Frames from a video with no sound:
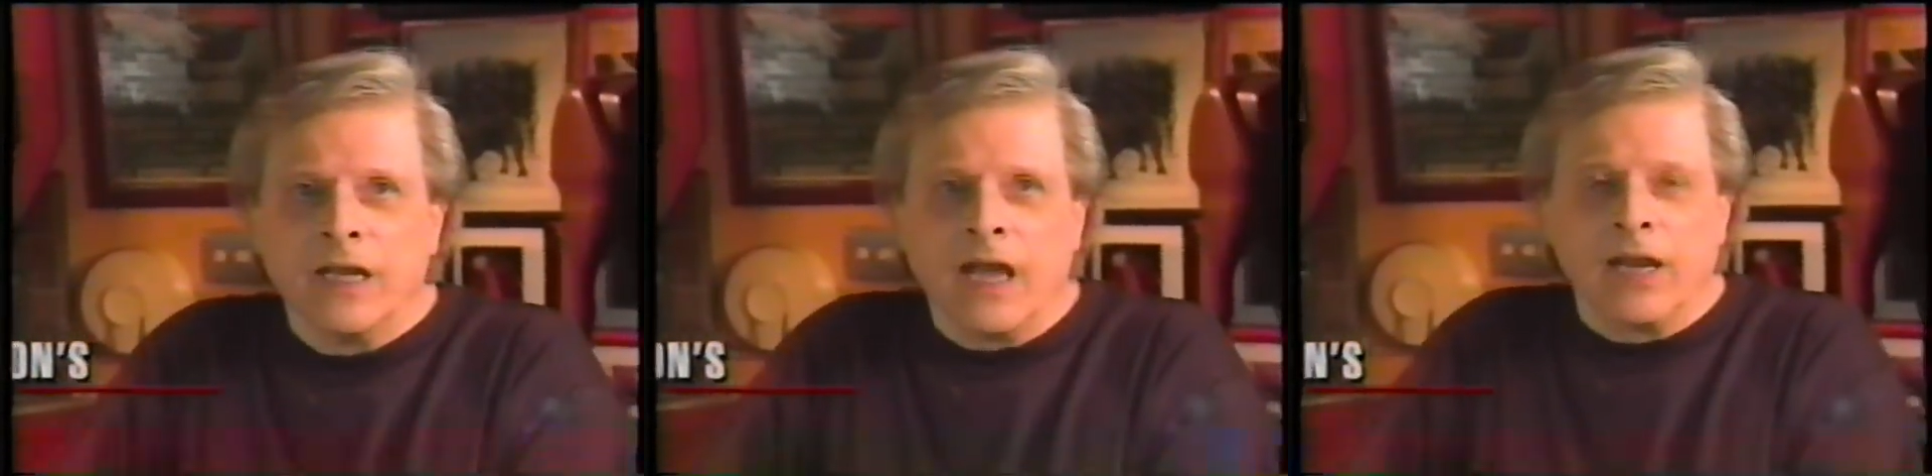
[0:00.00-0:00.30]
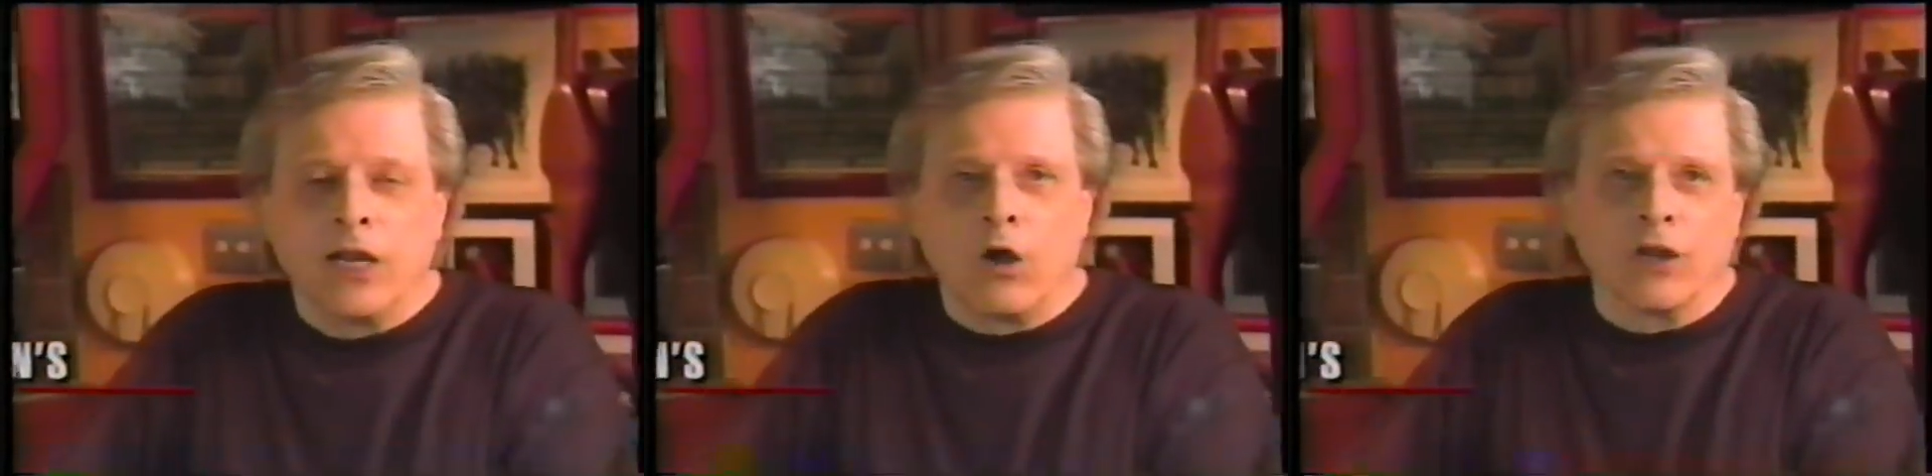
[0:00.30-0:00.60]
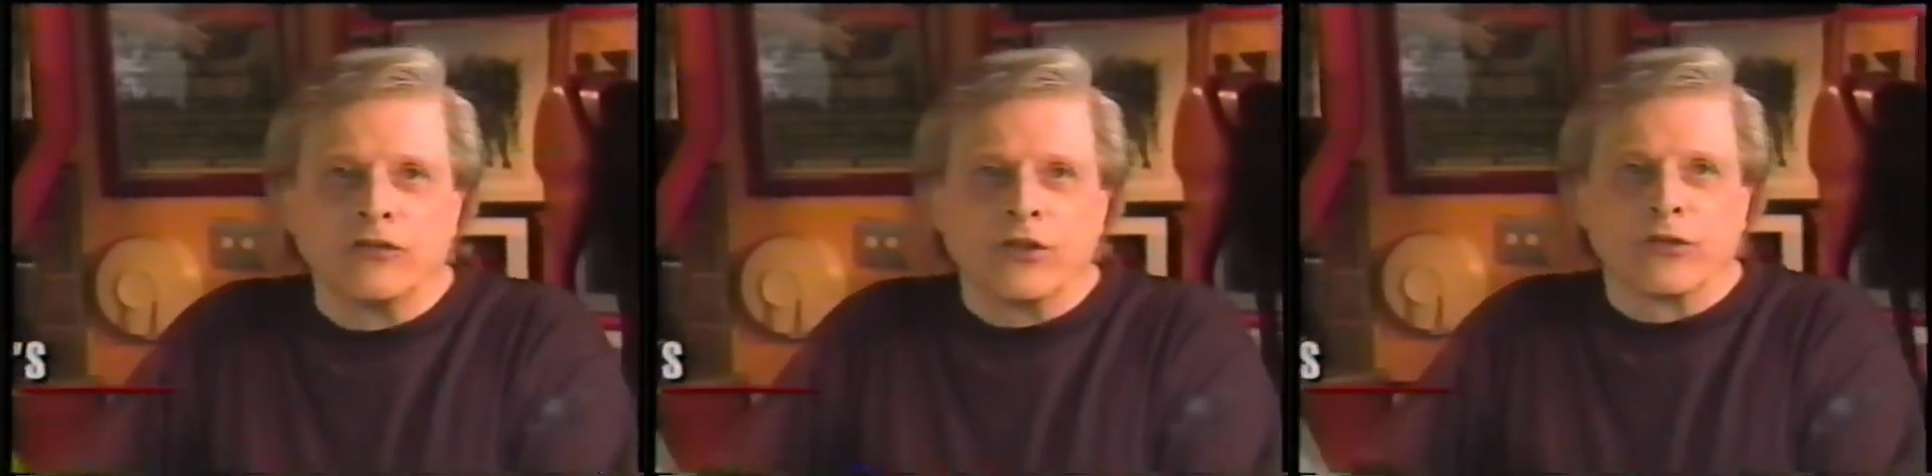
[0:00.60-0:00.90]
and they
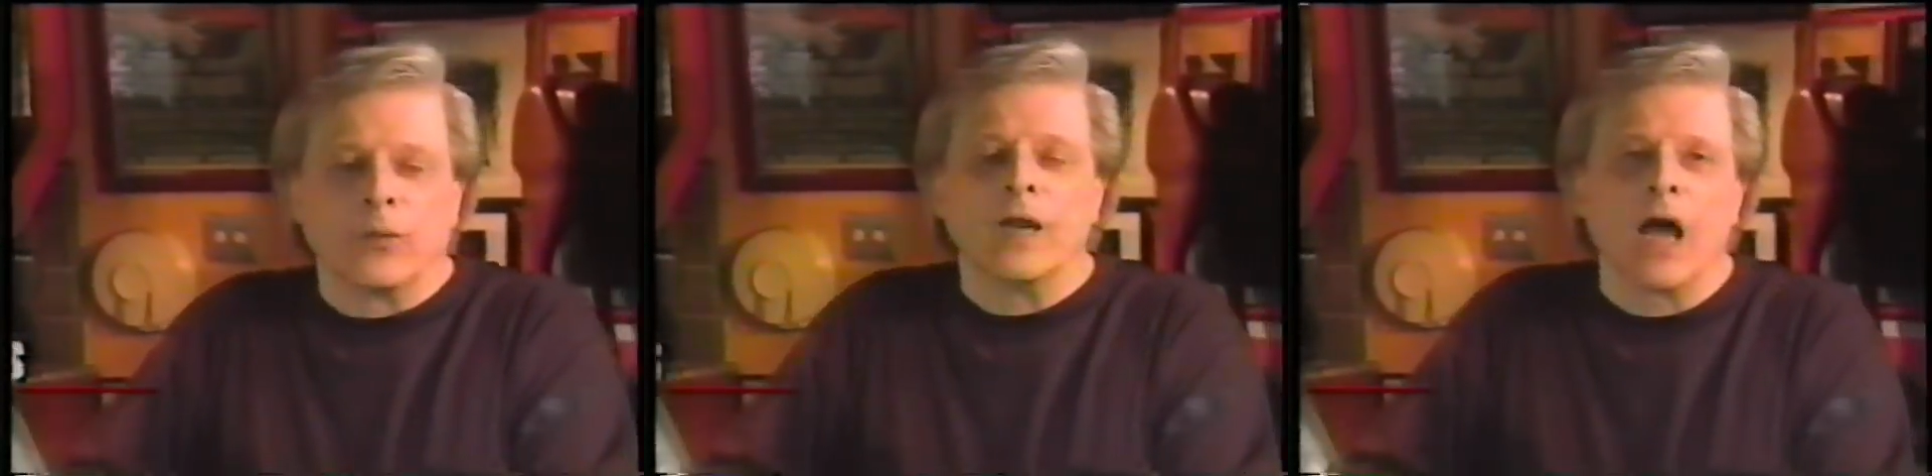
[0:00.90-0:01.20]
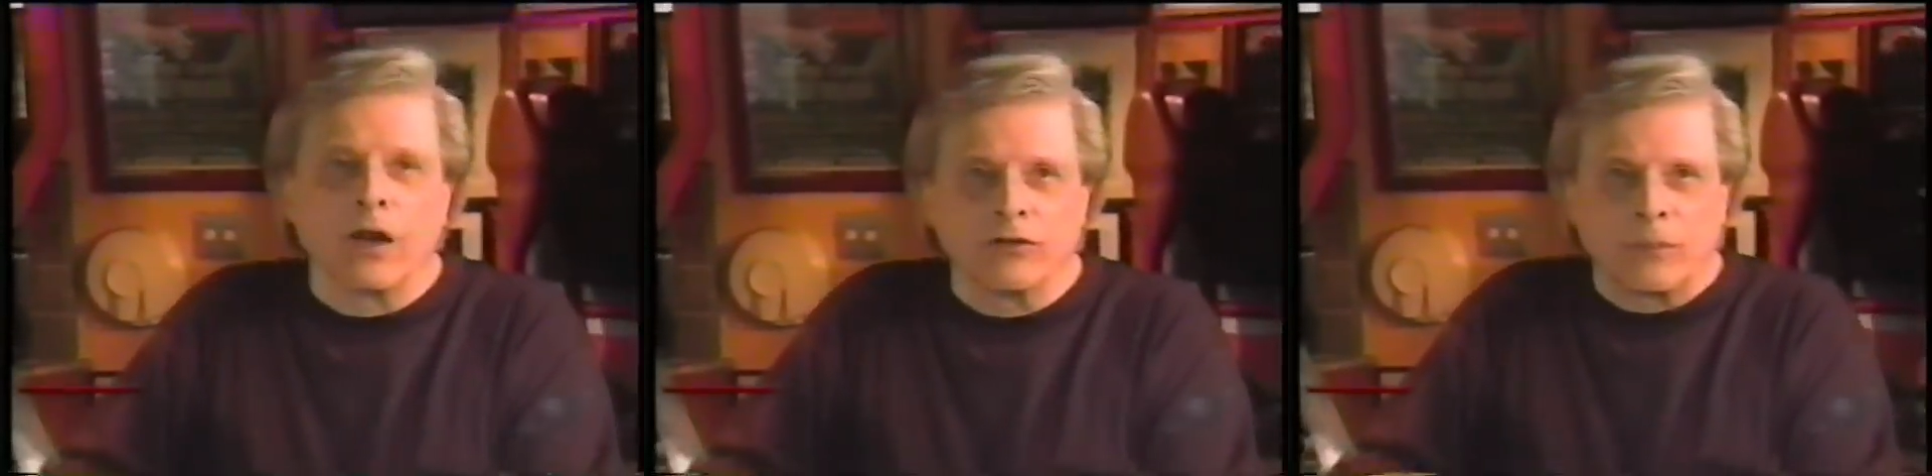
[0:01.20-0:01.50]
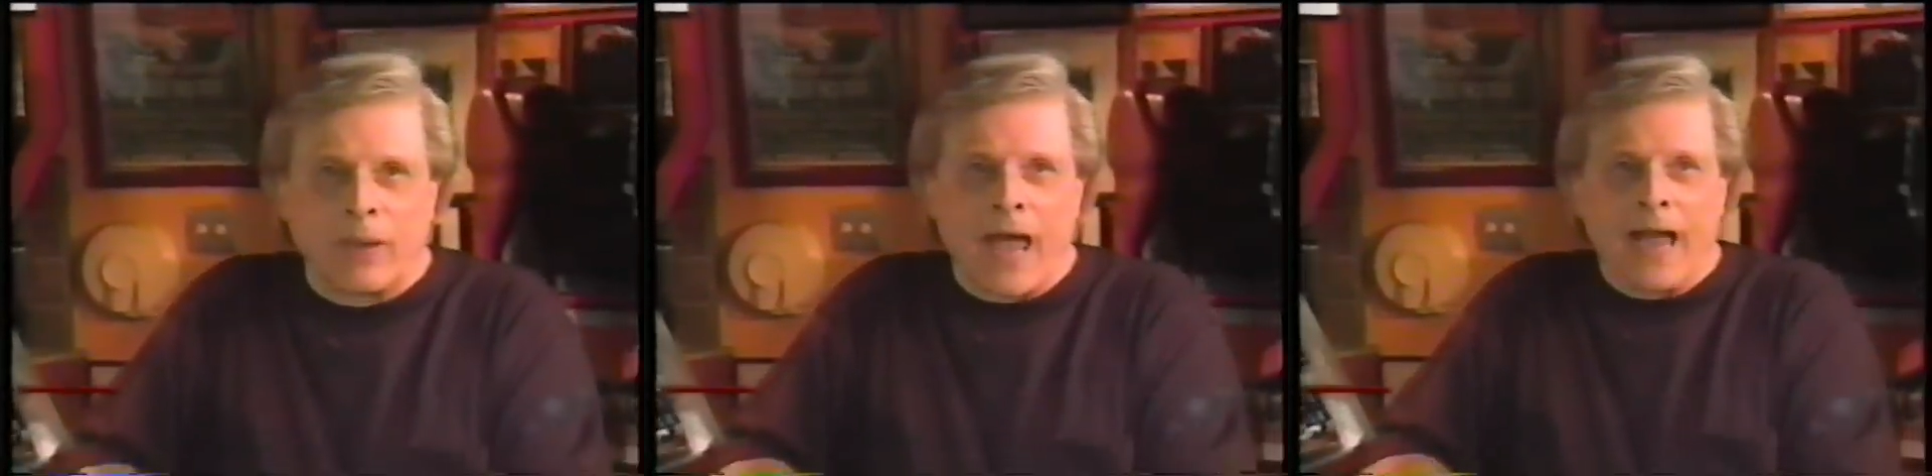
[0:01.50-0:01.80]
cost you $3 a
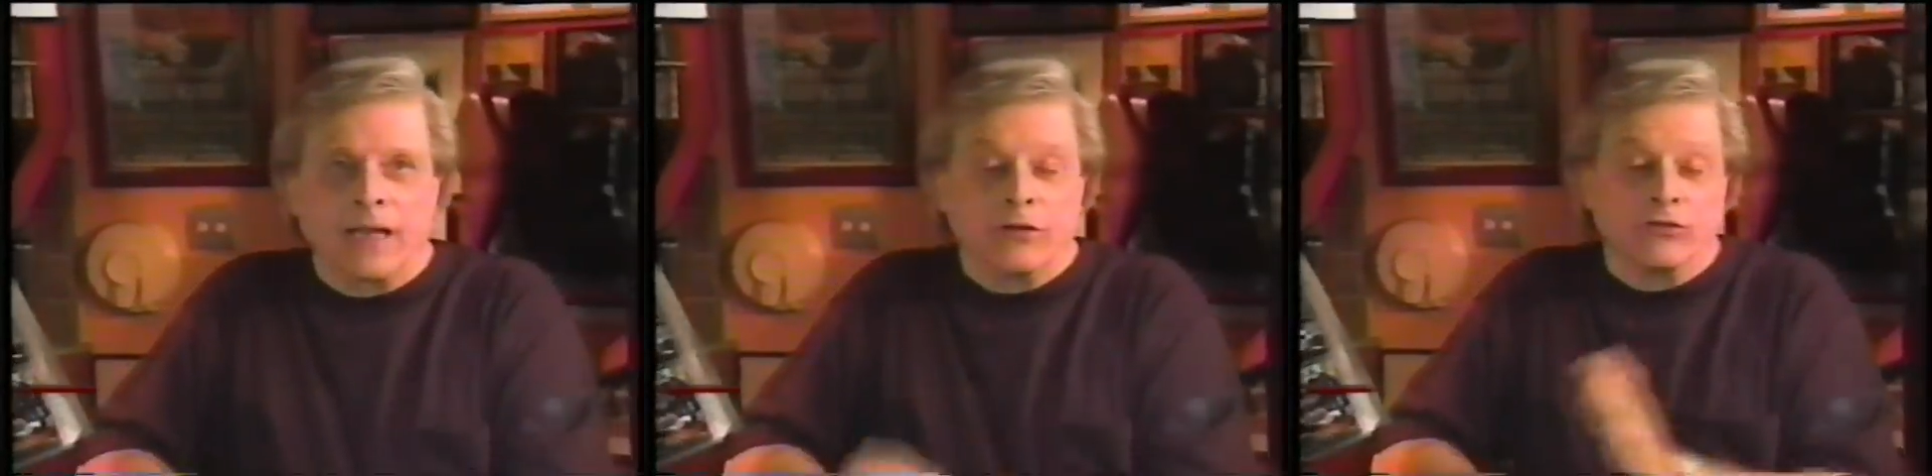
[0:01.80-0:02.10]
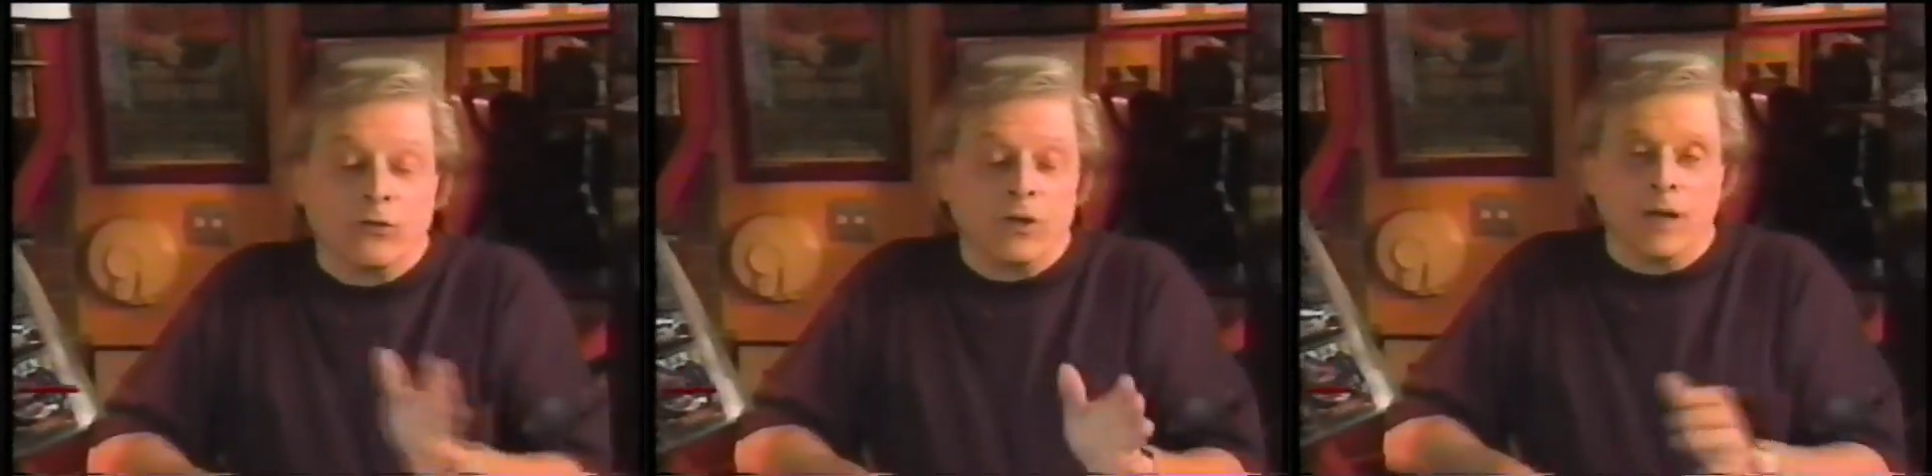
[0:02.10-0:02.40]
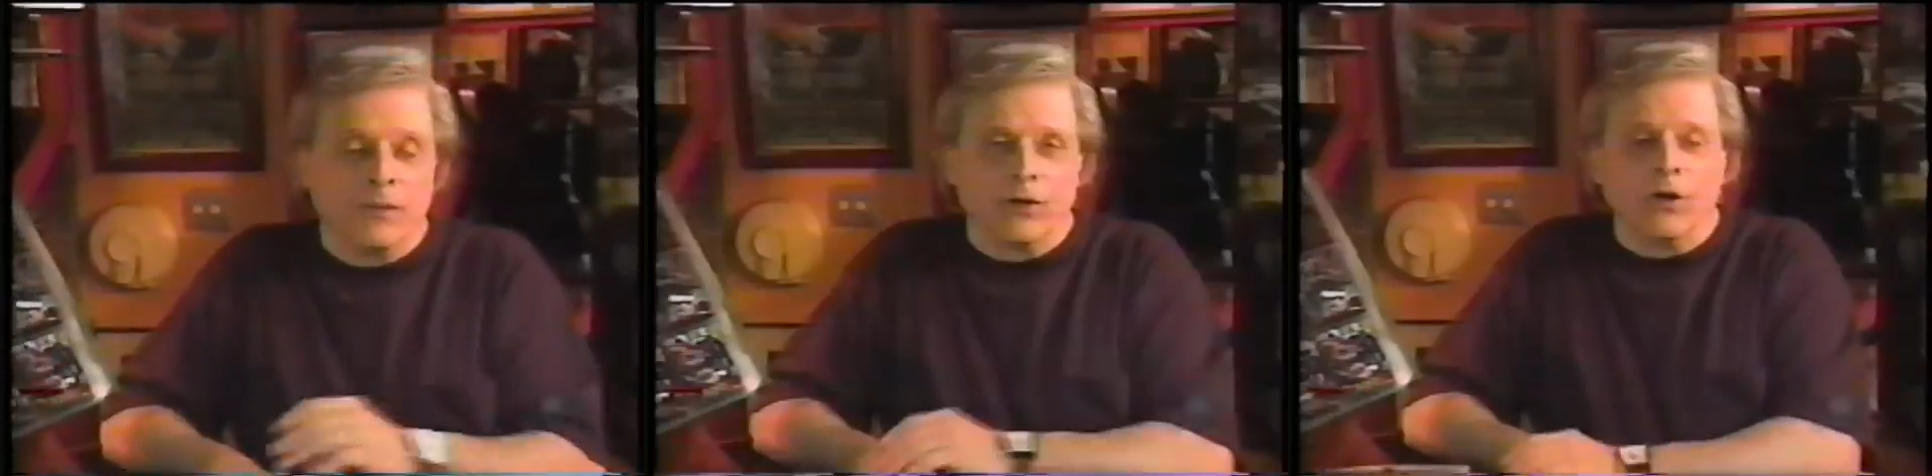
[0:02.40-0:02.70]
pack, and there's no
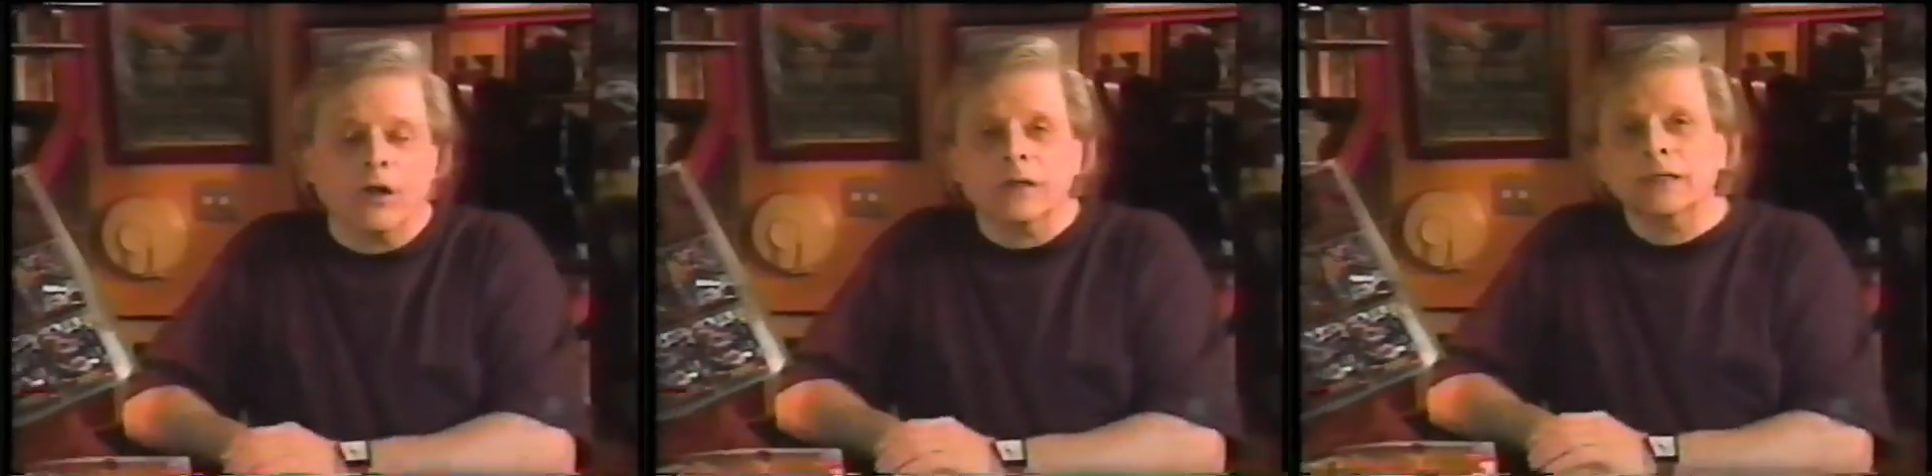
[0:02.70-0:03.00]
gum at all.